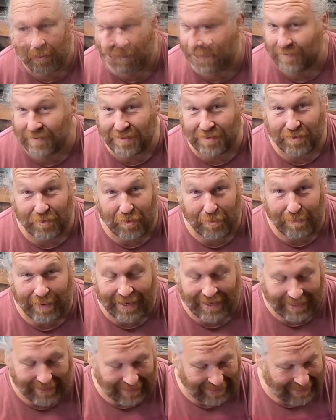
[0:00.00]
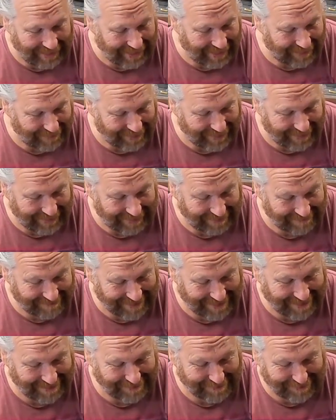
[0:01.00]
That was sort of back in the day where they didn't
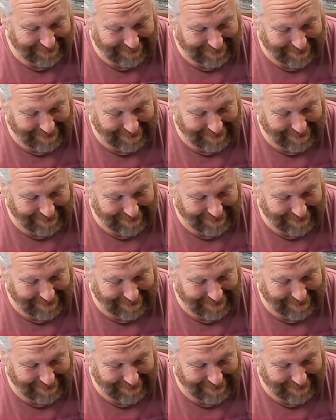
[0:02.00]
recognise